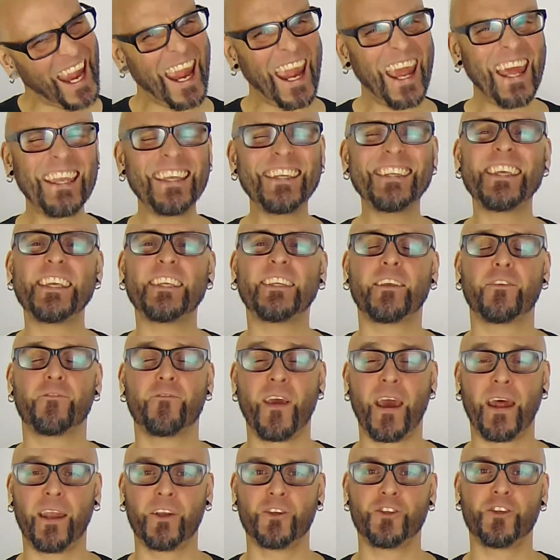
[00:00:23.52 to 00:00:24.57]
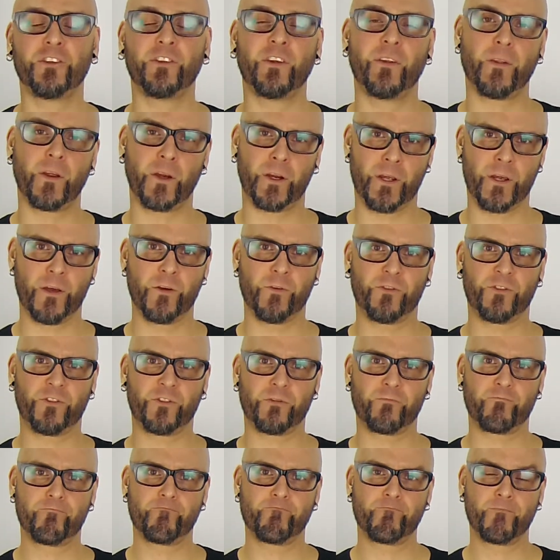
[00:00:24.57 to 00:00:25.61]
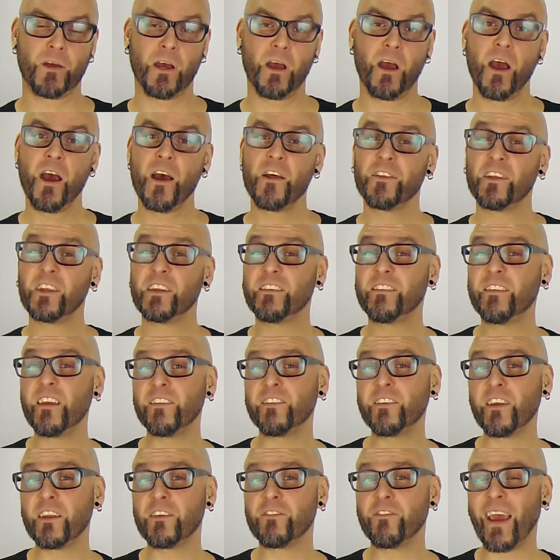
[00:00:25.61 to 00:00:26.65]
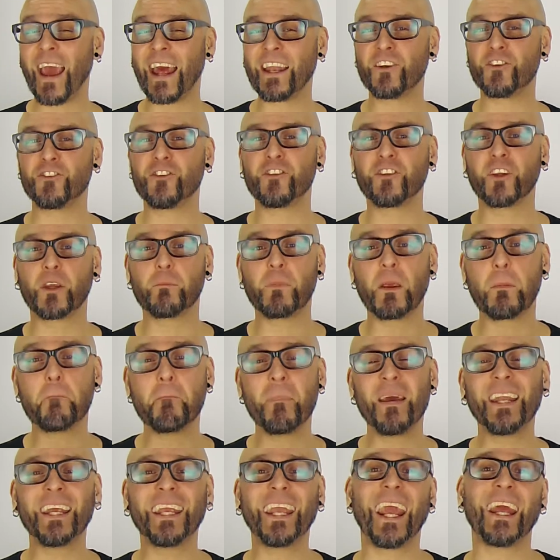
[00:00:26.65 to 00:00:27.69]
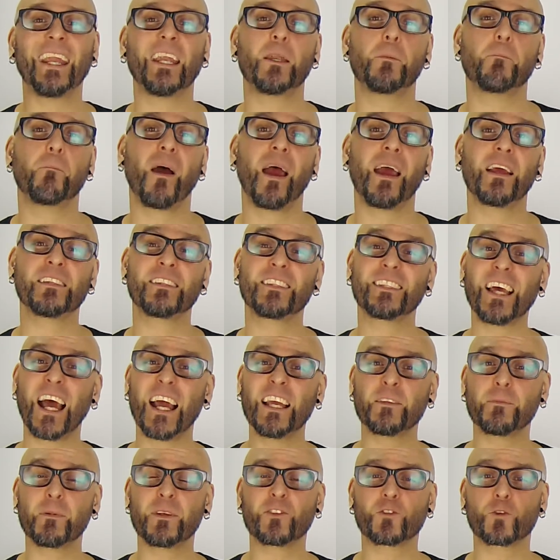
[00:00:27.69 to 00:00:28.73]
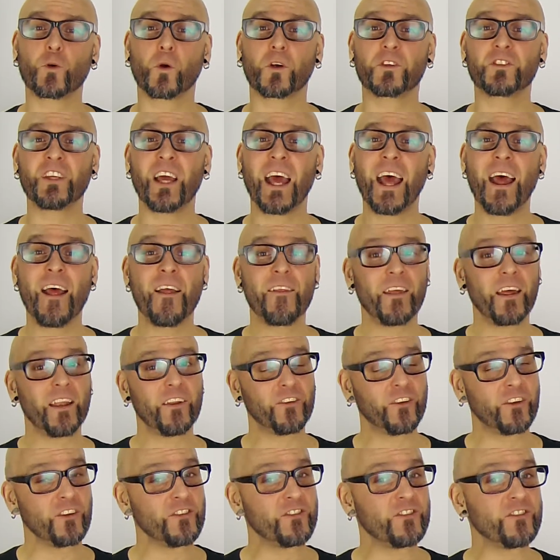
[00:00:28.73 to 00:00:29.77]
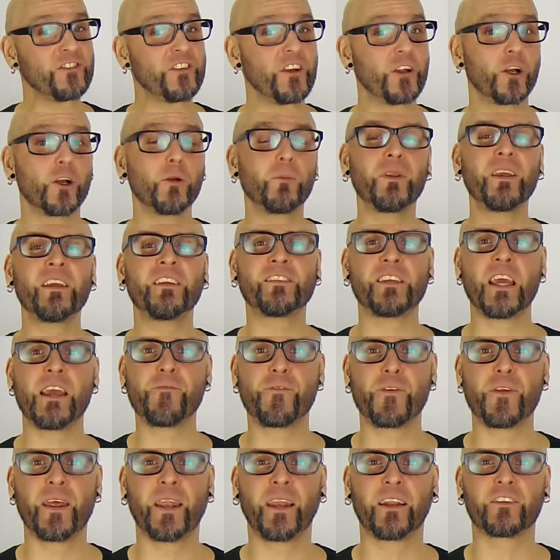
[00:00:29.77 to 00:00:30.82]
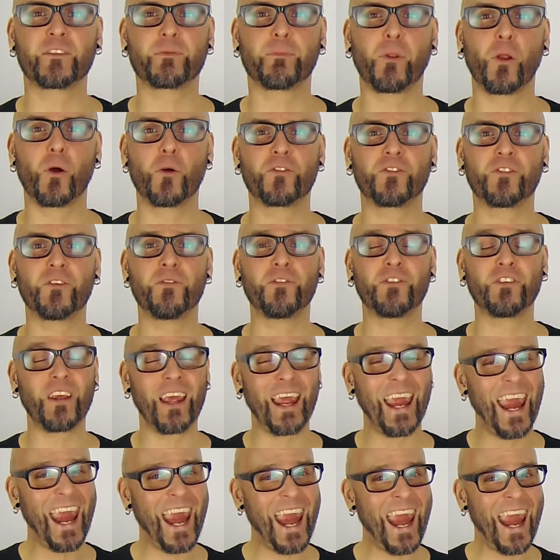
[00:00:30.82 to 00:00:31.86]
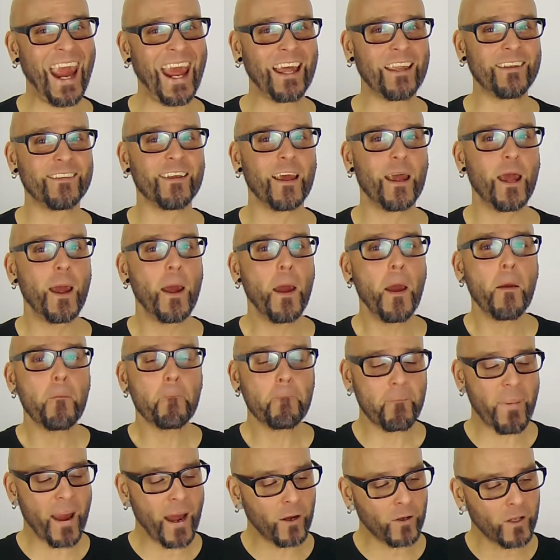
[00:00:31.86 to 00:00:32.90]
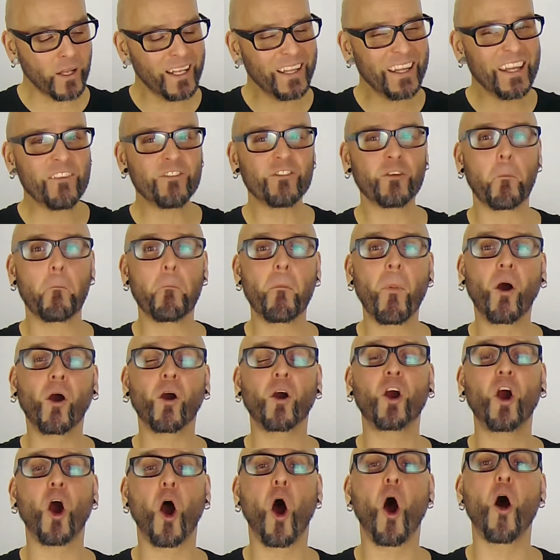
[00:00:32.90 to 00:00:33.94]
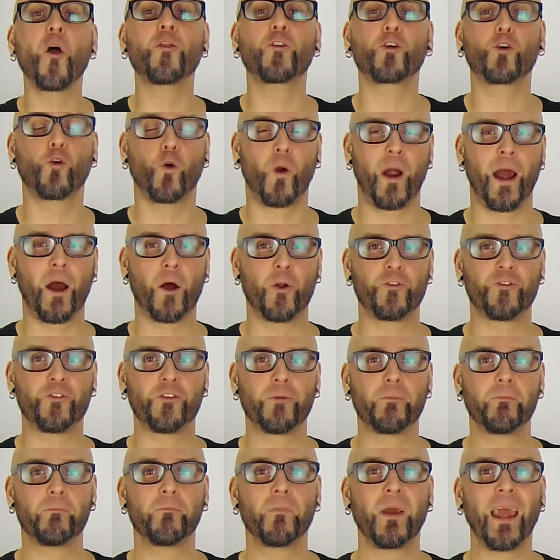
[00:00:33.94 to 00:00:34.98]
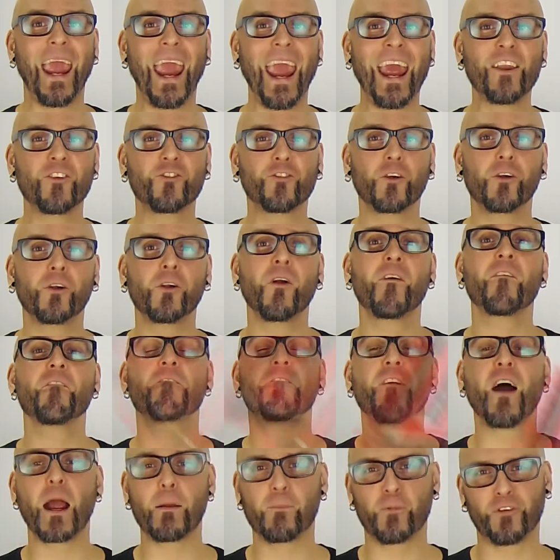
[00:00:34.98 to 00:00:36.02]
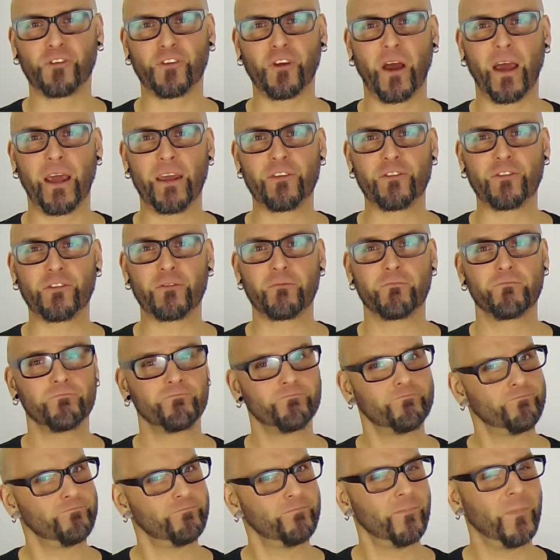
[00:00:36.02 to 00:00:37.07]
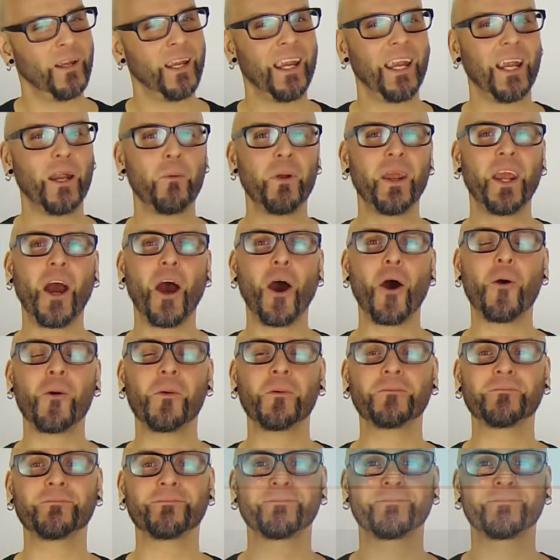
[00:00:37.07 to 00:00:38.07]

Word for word: and disadvantages in their use. The disadvantages can be mitigated by a seismic source that is considerably safer than explosives and barely leaves a mark on the ground. Enter Vibroseis. Here we go.